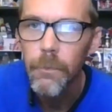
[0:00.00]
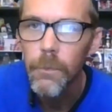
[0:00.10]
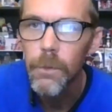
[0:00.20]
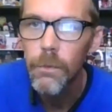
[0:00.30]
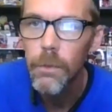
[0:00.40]

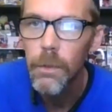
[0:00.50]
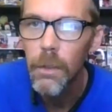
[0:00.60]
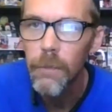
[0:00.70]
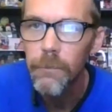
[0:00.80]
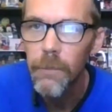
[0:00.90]
Doing good,
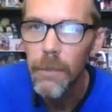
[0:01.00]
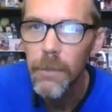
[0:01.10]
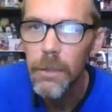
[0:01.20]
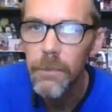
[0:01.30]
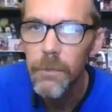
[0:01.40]
R5.
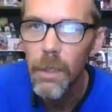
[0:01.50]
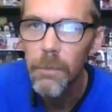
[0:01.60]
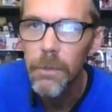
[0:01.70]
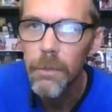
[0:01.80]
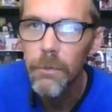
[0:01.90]
Thanks for
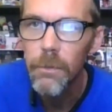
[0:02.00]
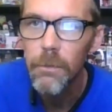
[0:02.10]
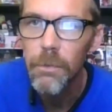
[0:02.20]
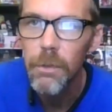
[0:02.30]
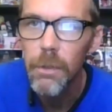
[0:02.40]
stopping in. Really
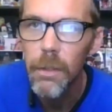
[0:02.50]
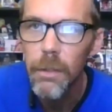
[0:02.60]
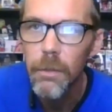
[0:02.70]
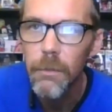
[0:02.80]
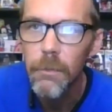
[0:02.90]
appreciate it.
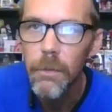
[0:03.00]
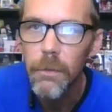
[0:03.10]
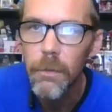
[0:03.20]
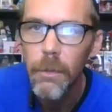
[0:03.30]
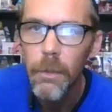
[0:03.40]

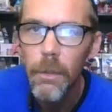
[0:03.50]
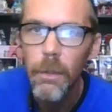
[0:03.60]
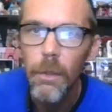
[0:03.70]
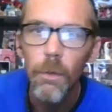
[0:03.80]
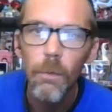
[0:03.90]

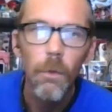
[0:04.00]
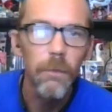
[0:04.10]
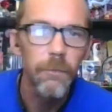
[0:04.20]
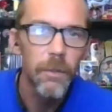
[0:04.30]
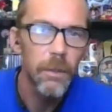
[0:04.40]
One of
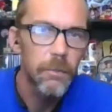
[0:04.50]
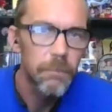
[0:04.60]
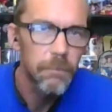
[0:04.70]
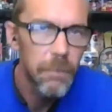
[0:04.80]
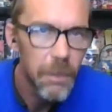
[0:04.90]
our
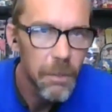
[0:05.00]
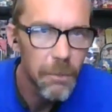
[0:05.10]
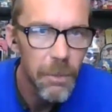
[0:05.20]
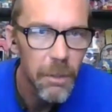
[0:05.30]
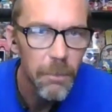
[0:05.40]

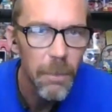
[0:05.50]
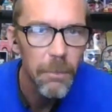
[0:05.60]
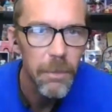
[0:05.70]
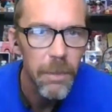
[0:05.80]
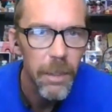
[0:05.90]
community
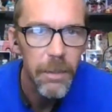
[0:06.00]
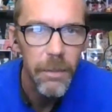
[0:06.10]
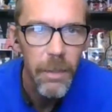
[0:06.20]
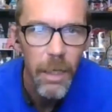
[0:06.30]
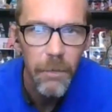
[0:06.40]
members had their
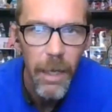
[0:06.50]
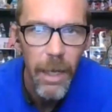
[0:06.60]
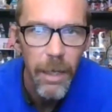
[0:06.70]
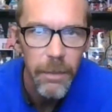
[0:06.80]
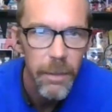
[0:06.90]
account
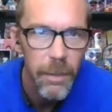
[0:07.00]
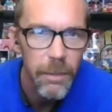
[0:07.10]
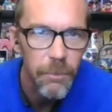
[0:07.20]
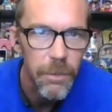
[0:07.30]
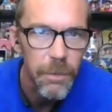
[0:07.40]
hacked and had to
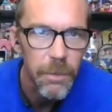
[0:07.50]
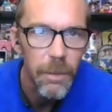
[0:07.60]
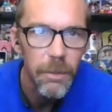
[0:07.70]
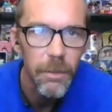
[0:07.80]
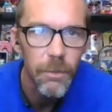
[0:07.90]
restart
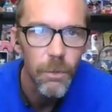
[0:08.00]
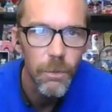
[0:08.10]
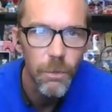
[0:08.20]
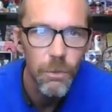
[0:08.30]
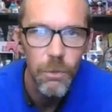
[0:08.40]
their whole
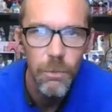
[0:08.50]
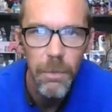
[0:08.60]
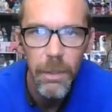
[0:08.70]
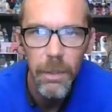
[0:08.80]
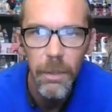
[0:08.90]
YouTube
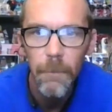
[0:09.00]
thing.